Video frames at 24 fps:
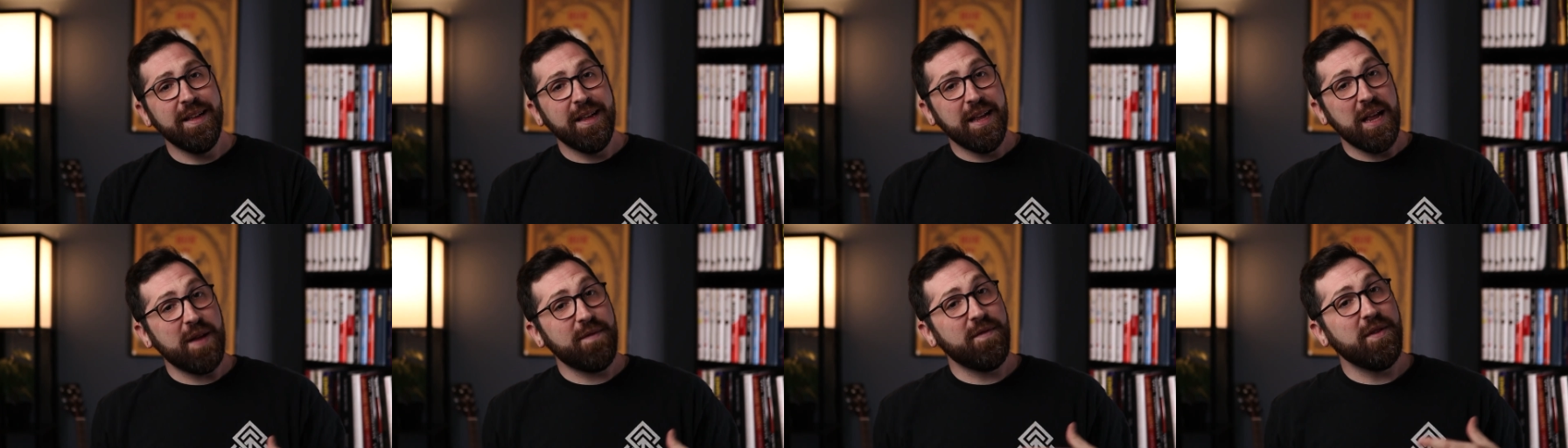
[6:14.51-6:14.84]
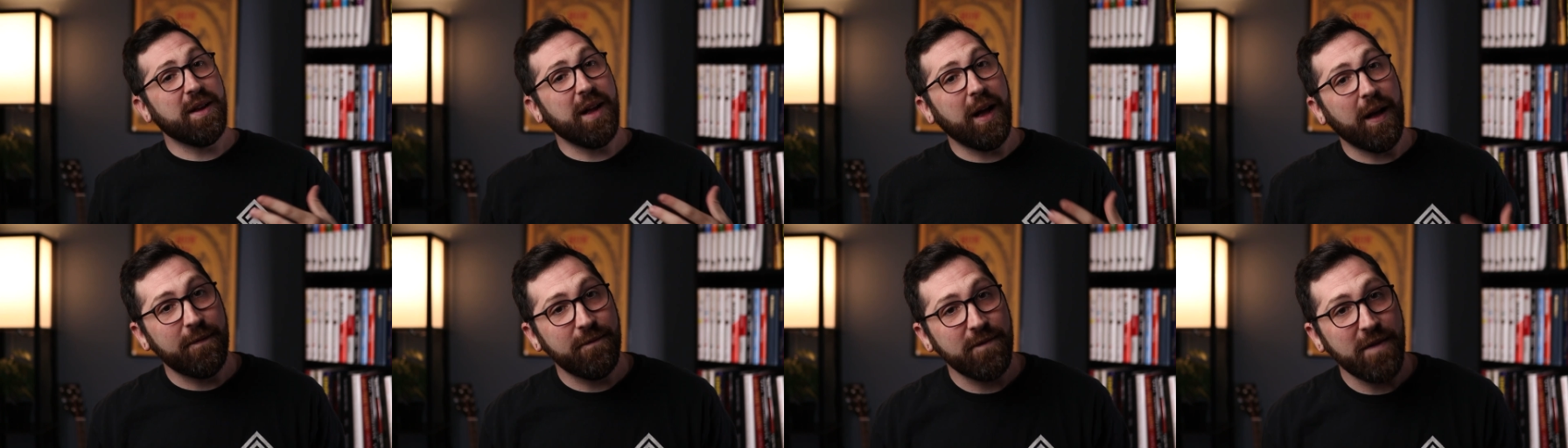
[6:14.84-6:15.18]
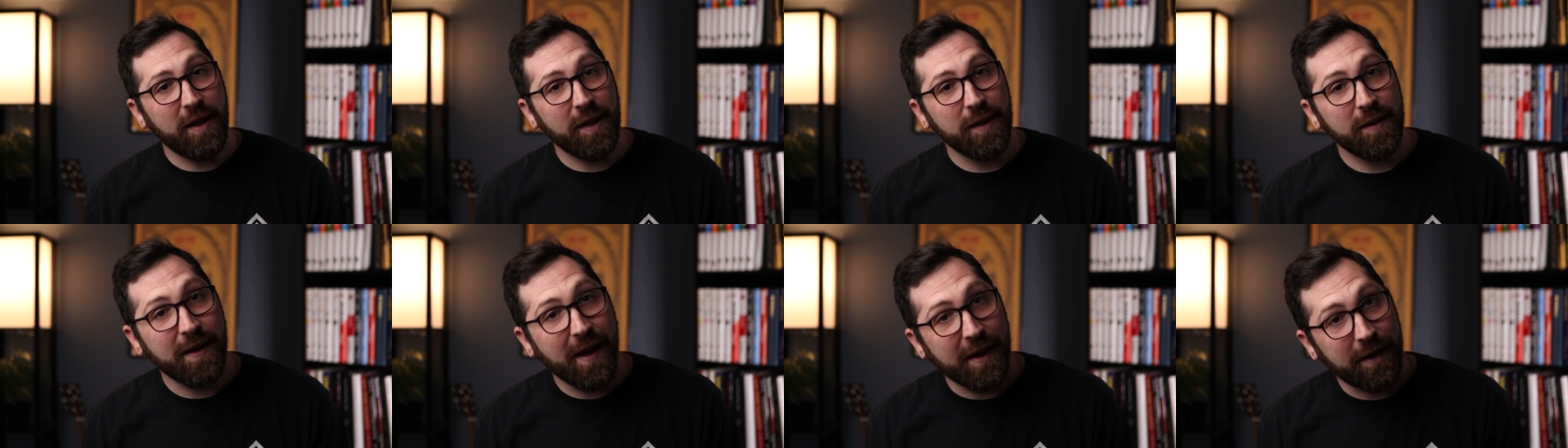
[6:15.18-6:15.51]
if you got
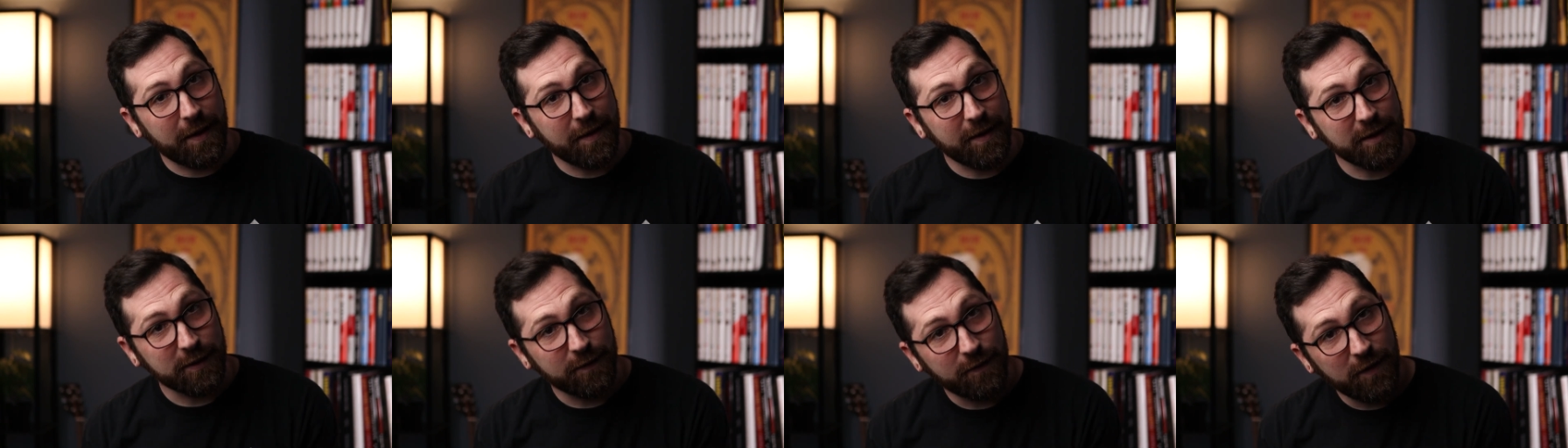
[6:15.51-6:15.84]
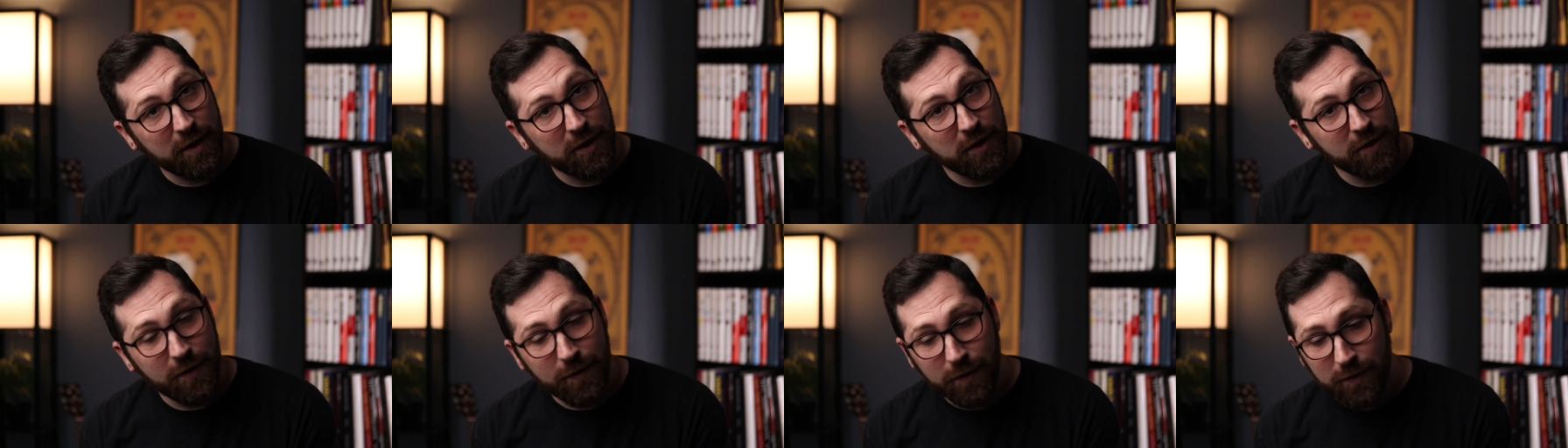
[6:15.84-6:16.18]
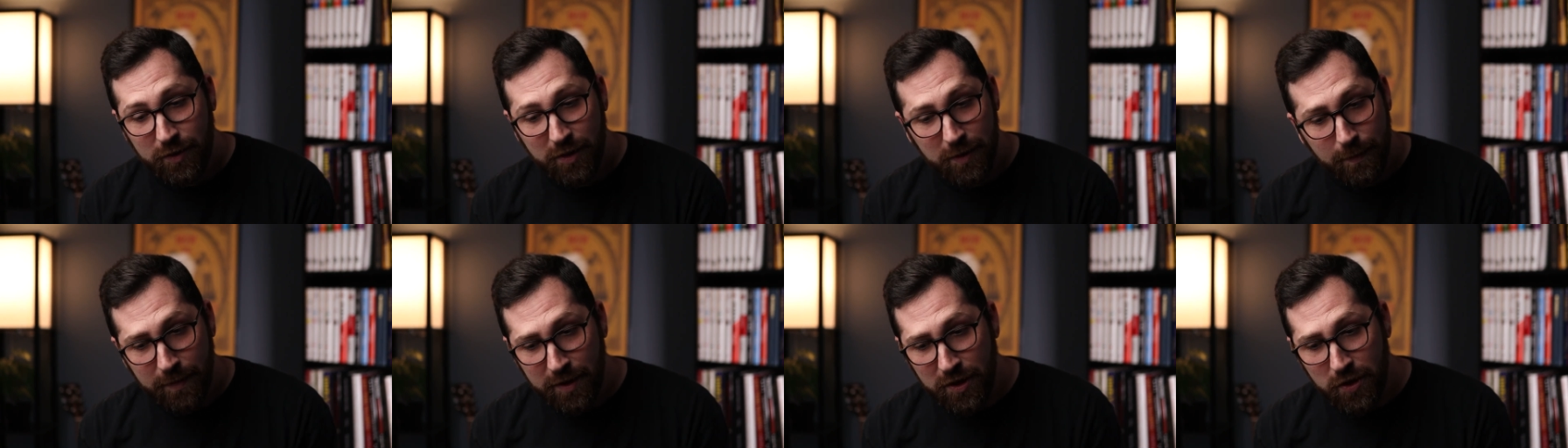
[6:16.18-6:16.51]
value out of this video,
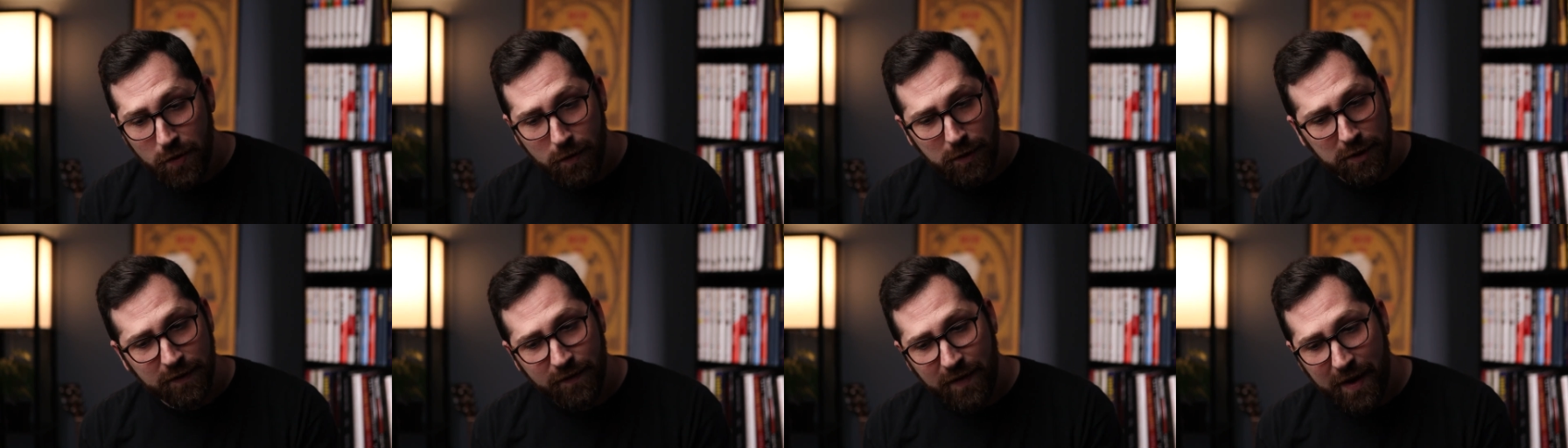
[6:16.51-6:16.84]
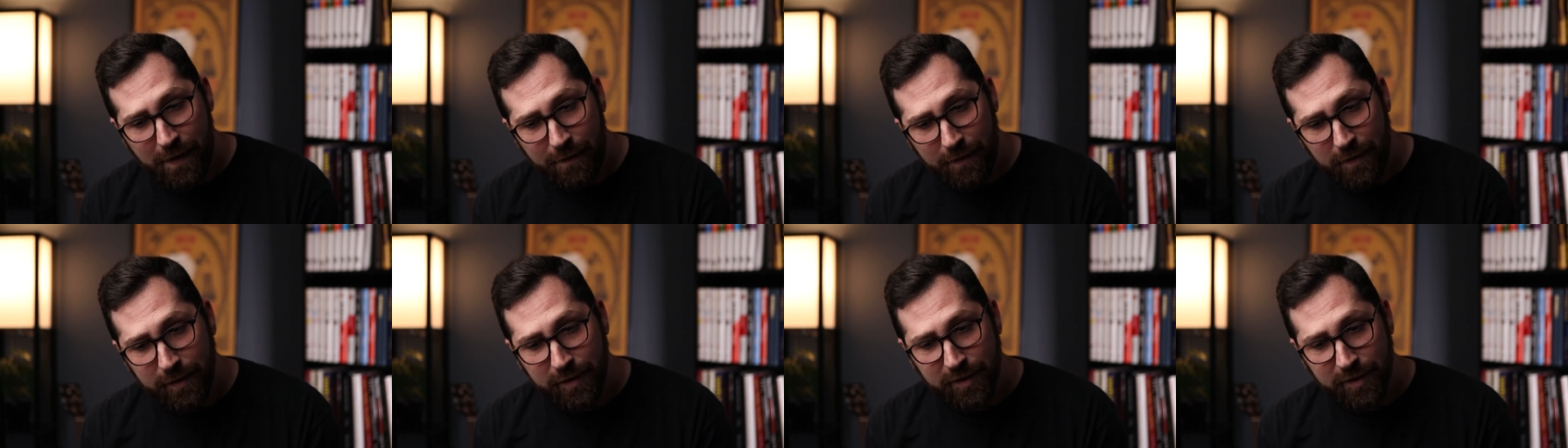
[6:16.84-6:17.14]
do me a huge favor